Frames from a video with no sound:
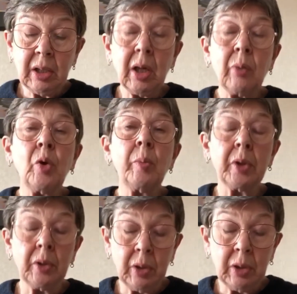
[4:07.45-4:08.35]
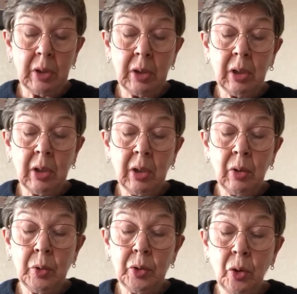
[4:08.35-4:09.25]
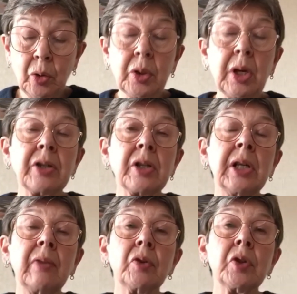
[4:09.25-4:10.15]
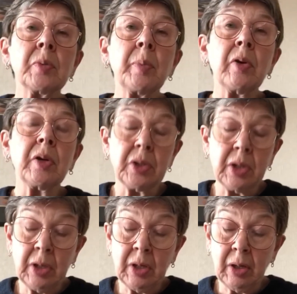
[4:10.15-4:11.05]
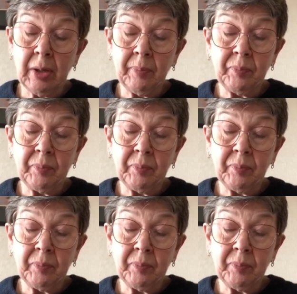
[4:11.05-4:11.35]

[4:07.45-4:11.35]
A woman, whose daughter had an evil spirit in her,